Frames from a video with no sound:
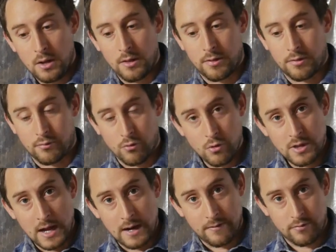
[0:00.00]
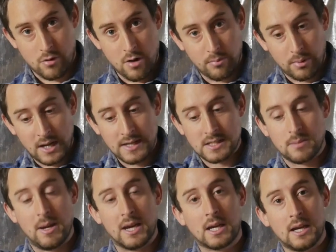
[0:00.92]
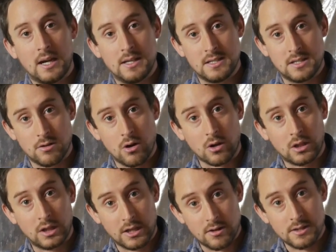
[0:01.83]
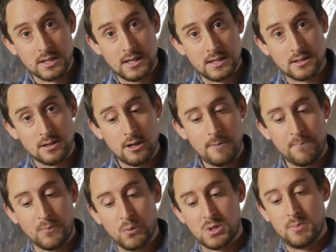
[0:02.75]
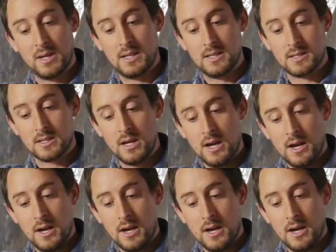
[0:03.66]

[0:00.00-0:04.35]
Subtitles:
through that throat plate to make a zero clearance insert, which means